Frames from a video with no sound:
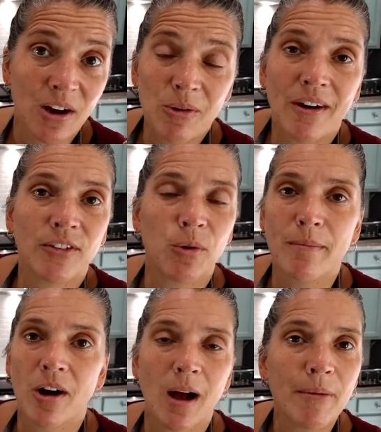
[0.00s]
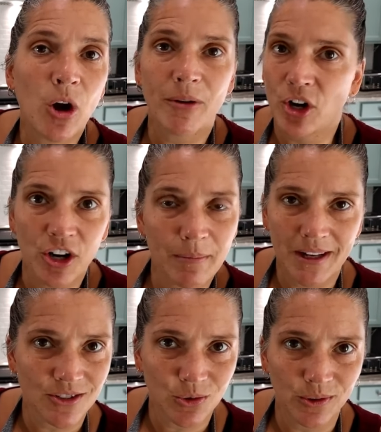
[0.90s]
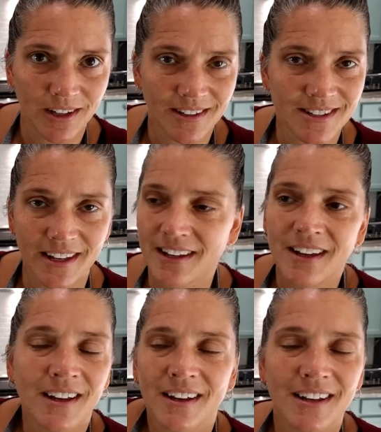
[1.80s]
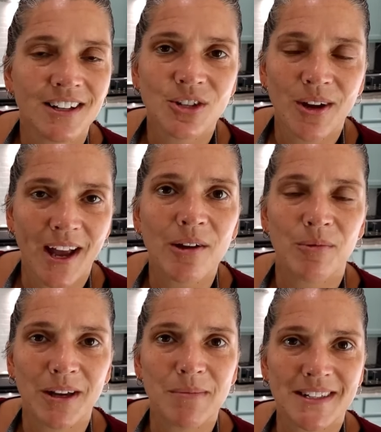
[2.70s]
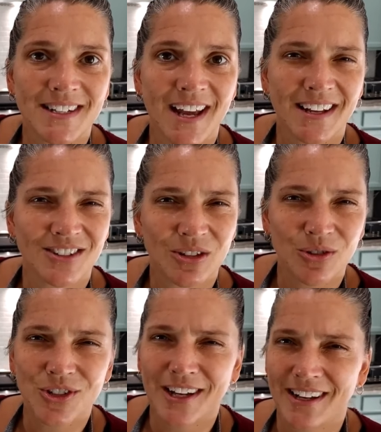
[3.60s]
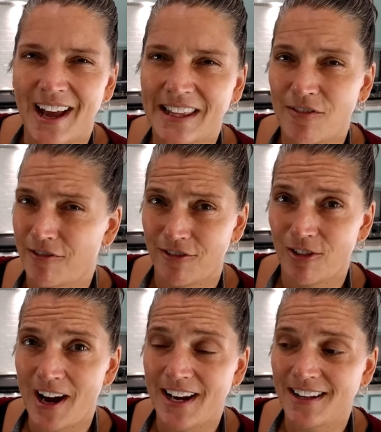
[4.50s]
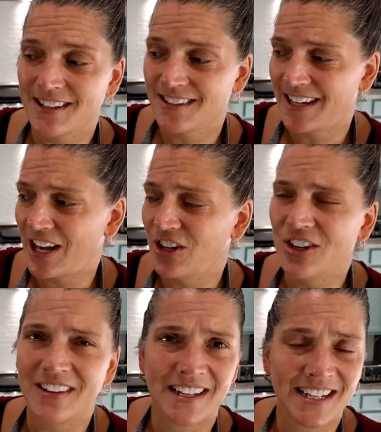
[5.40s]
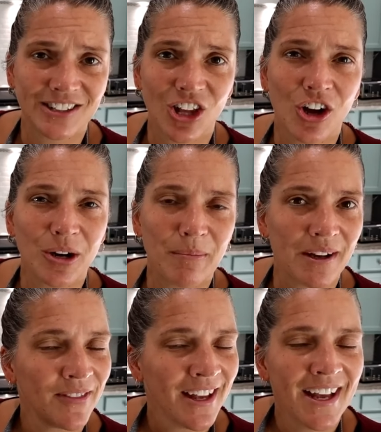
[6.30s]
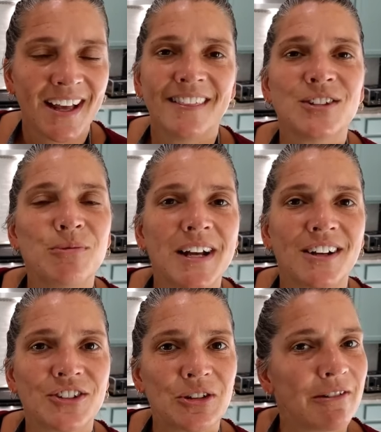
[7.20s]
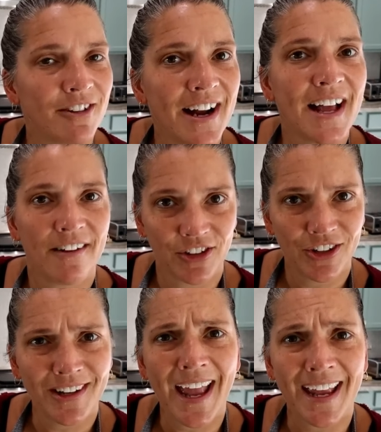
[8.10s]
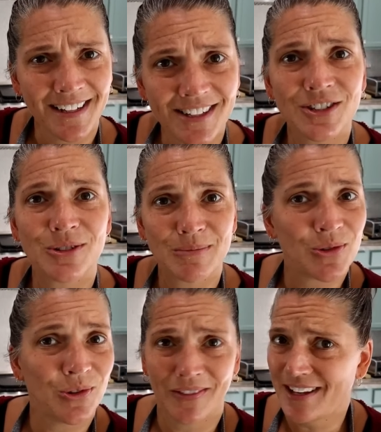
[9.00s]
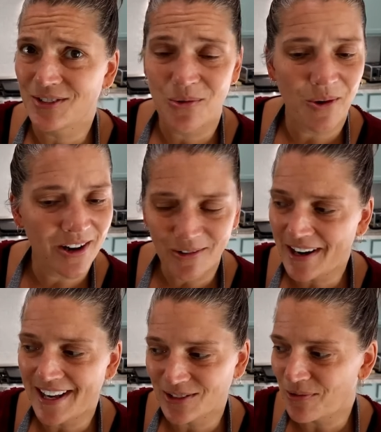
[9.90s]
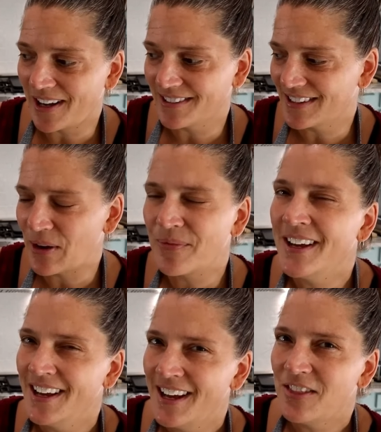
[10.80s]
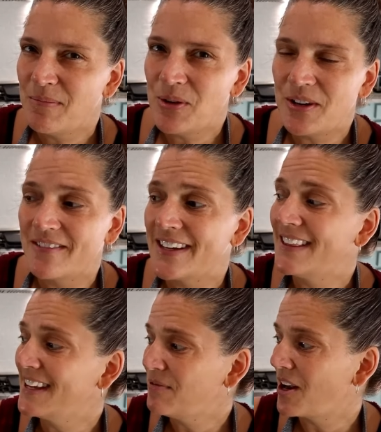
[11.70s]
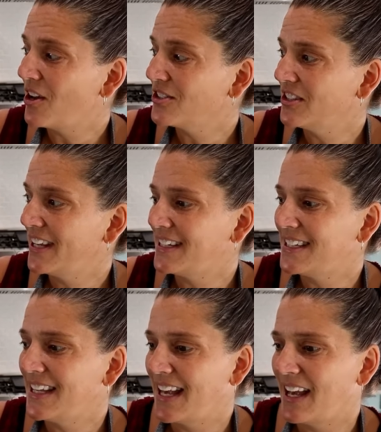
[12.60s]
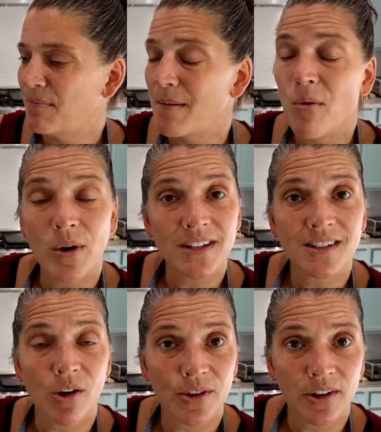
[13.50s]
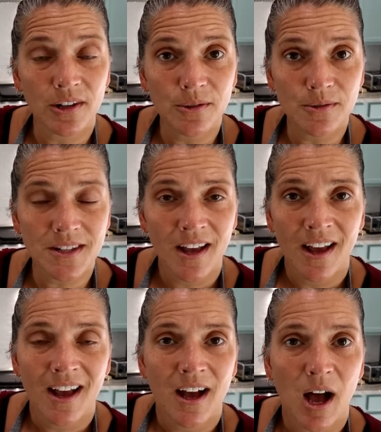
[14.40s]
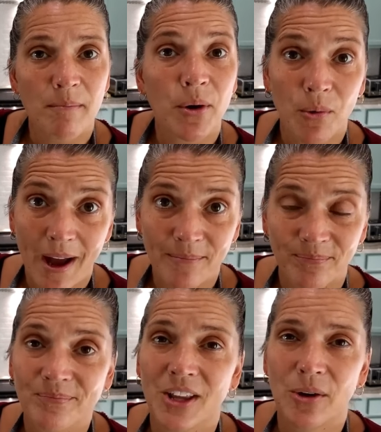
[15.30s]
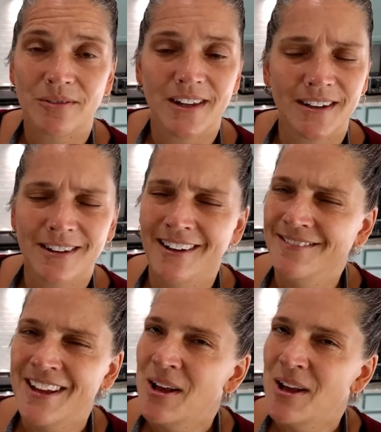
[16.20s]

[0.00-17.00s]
the day out, we don't have to worry about coming home and hurrying up and getting schooled up. It's like, it's okay, we can miss a day. And so usually I, leave it for Friday because that's the day I cook and that takes longer. But this week I'll just know on Friday I'll have to cook and do some school and that's quite all right as well. So the beauty of it. And then I'd also like to get my boys all their clothes um, put away. Though they,